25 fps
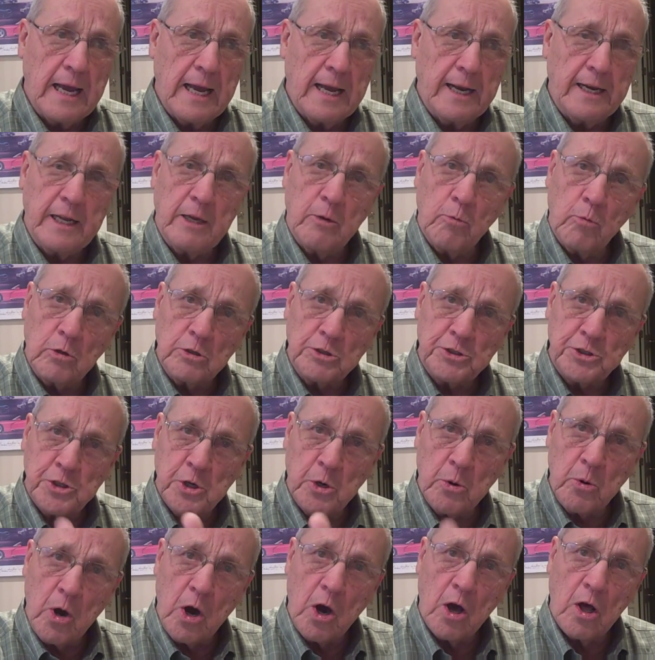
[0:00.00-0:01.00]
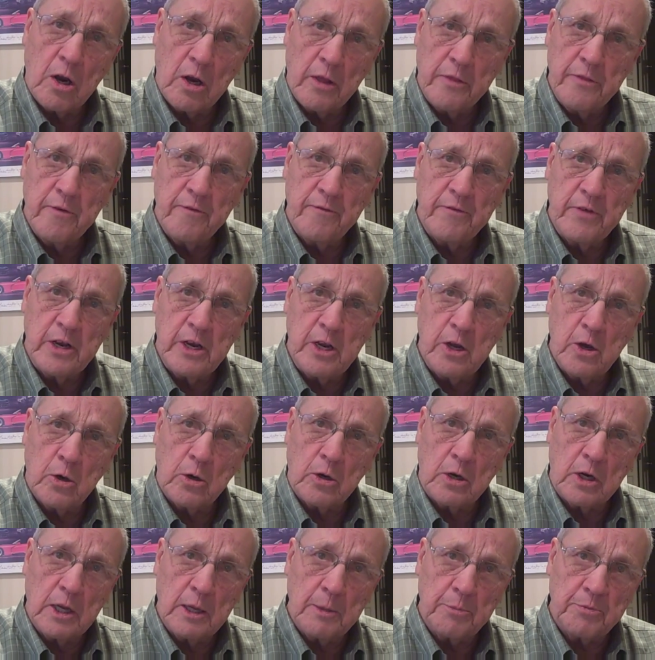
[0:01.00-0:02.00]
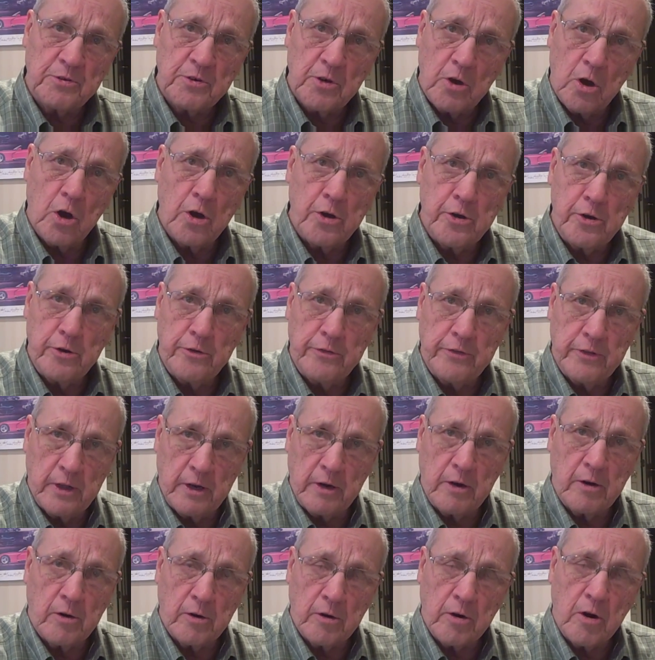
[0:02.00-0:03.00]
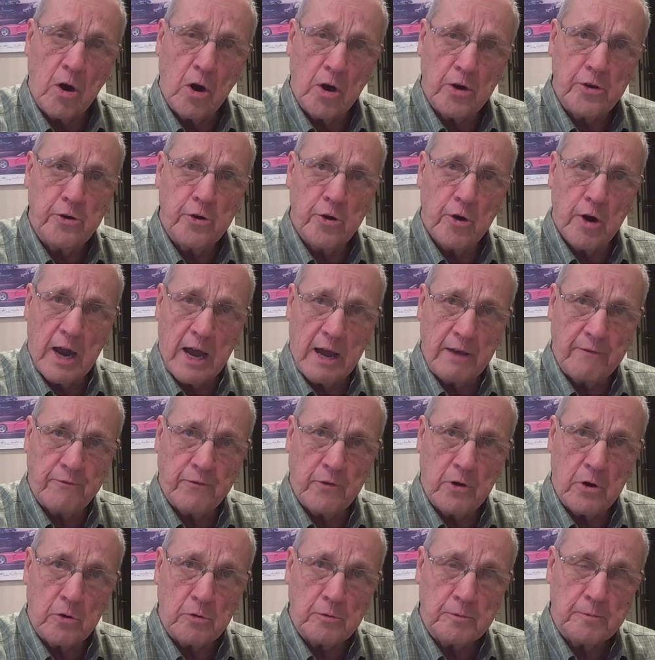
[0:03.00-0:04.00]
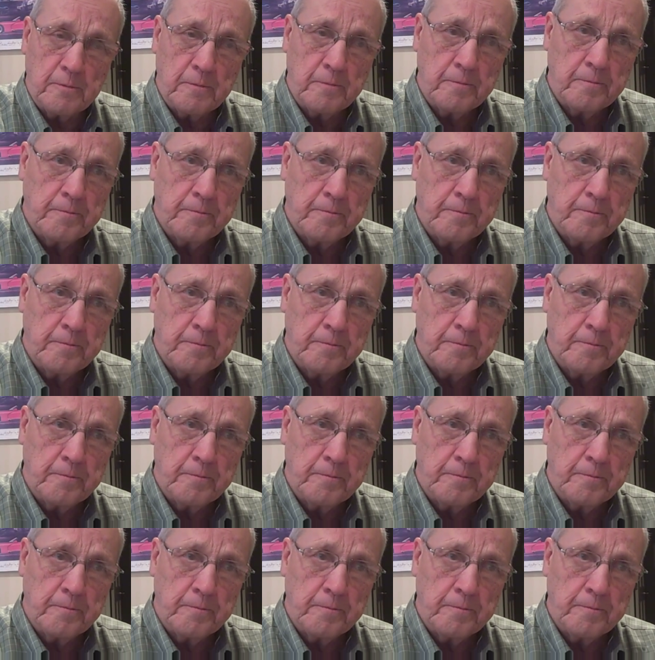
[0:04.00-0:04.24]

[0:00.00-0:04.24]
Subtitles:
and it will show all of the video clips that are on your iPhone.